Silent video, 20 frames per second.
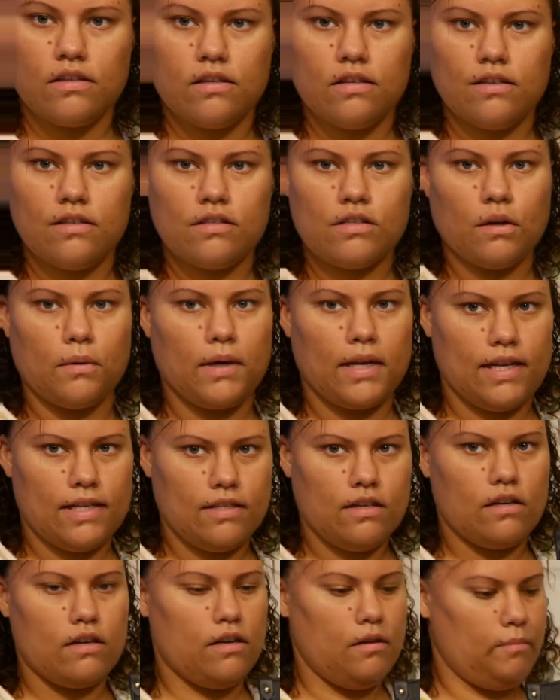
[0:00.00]
So it is
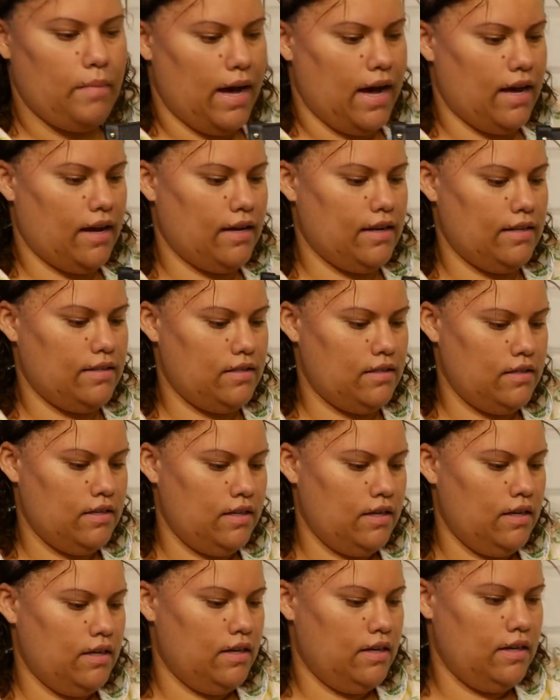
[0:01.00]
a good bag. It's
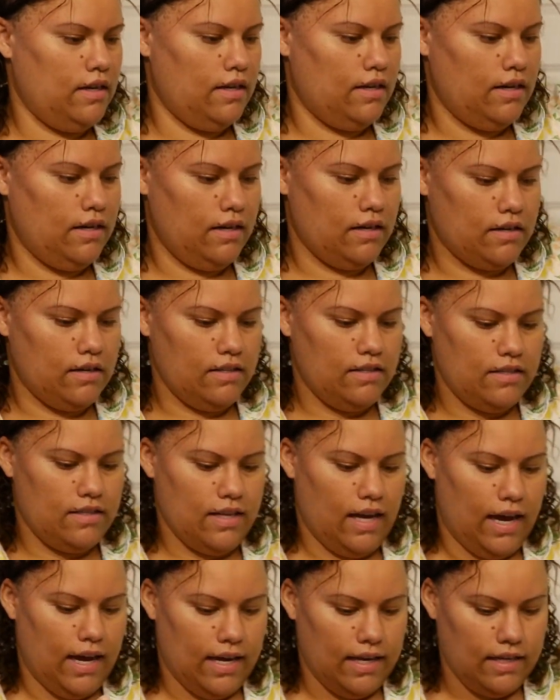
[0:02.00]
a good
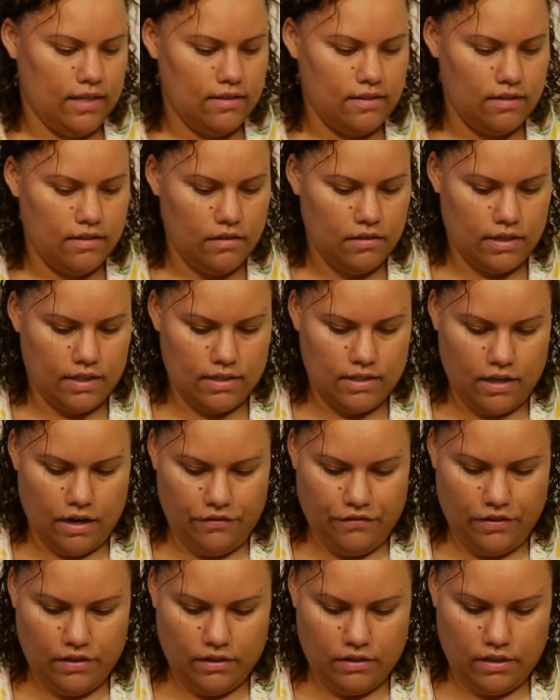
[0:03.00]
size. You could
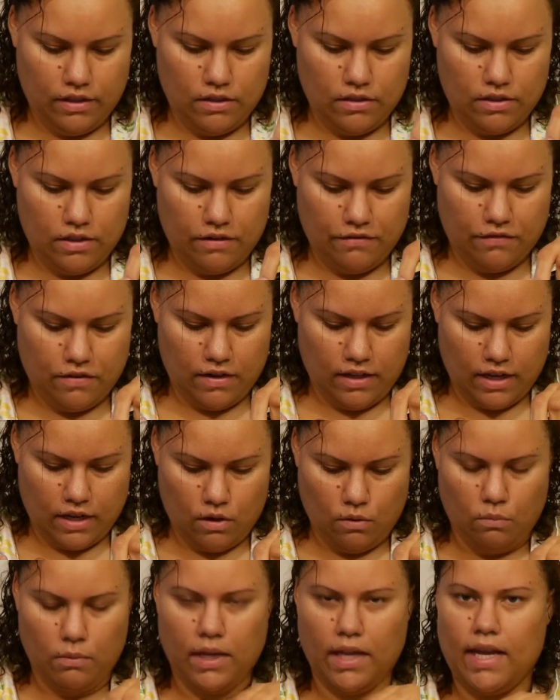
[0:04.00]
definitely use it for like
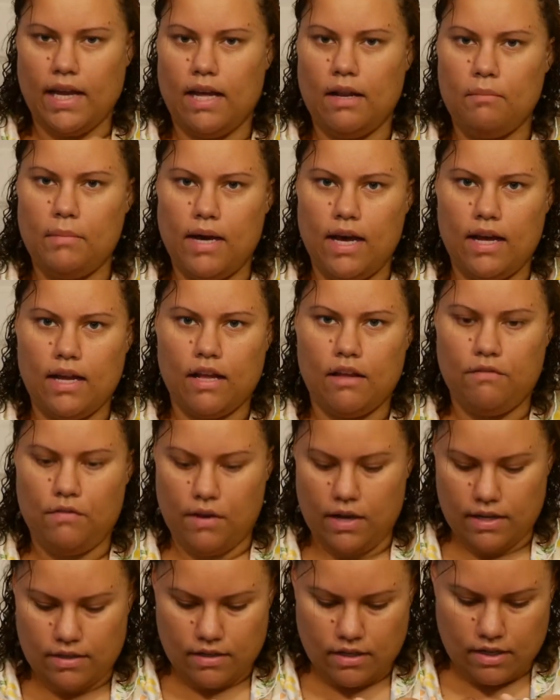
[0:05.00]
a weekend bag if you
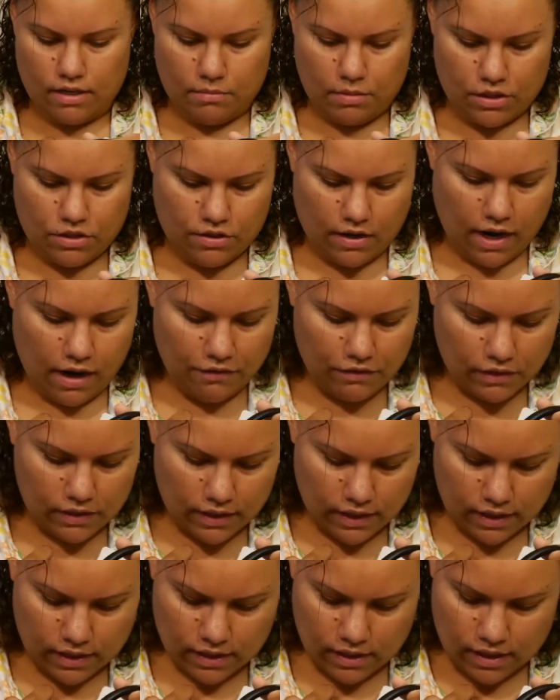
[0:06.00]
guys are going to be
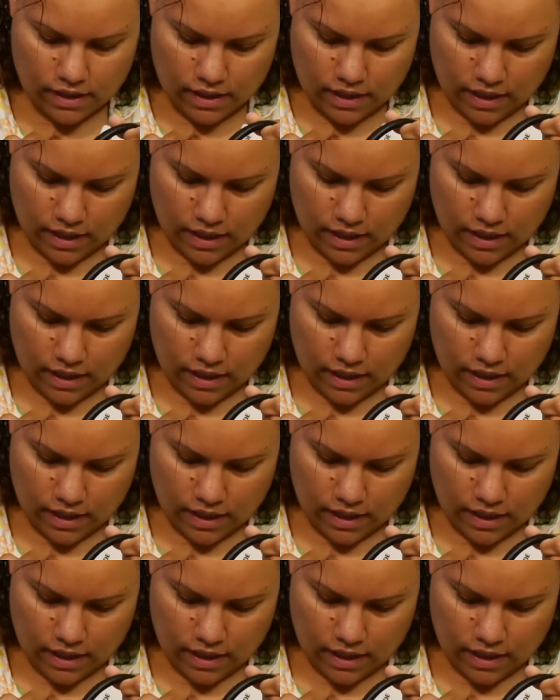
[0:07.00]
traveling.